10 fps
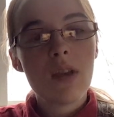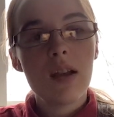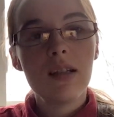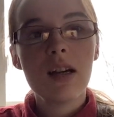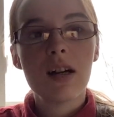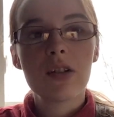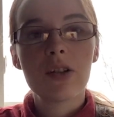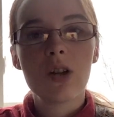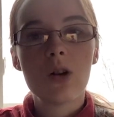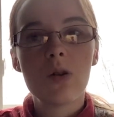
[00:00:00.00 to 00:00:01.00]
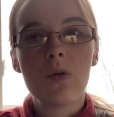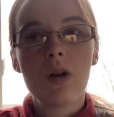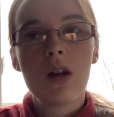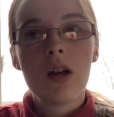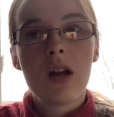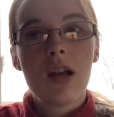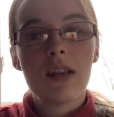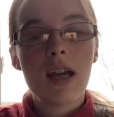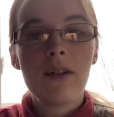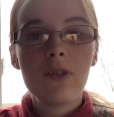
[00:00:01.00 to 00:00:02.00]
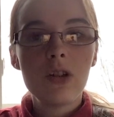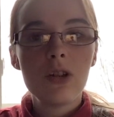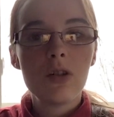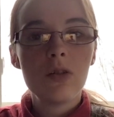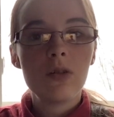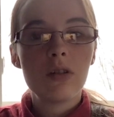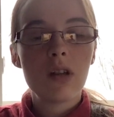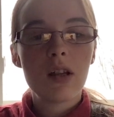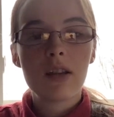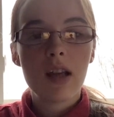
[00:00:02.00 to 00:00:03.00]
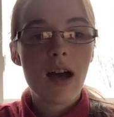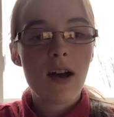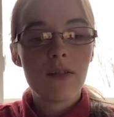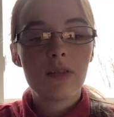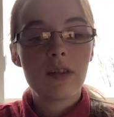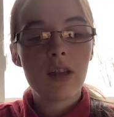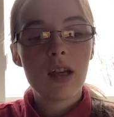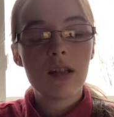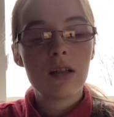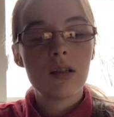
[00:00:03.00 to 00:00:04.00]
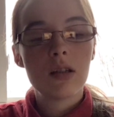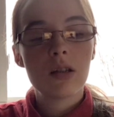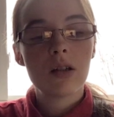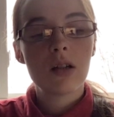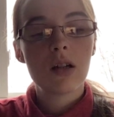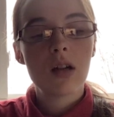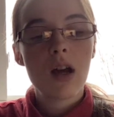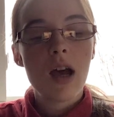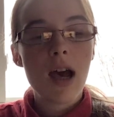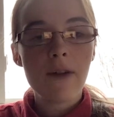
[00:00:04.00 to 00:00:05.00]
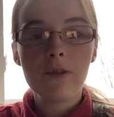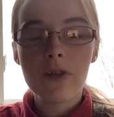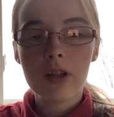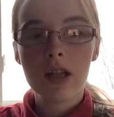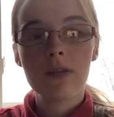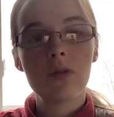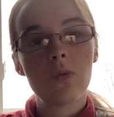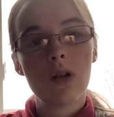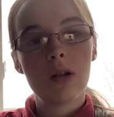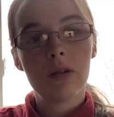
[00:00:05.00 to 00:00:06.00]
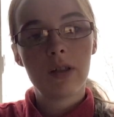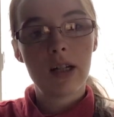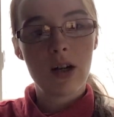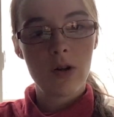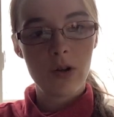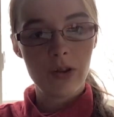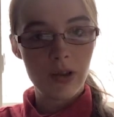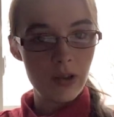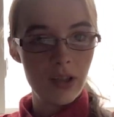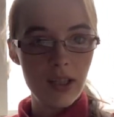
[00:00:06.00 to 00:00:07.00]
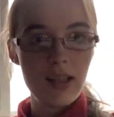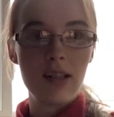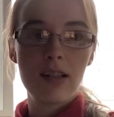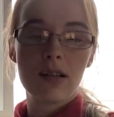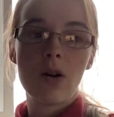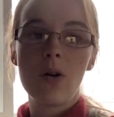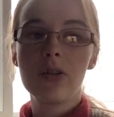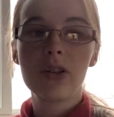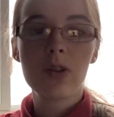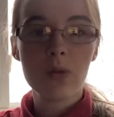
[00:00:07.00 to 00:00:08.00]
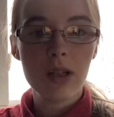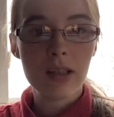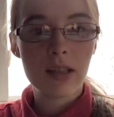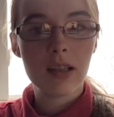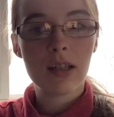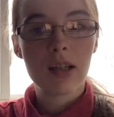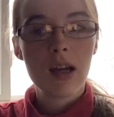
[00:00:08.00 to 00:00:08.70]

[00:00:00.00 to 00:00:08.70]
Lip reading: Yeah, so in the afternoon, then after the gifts, we'll get out all the goodies, all the sweets and the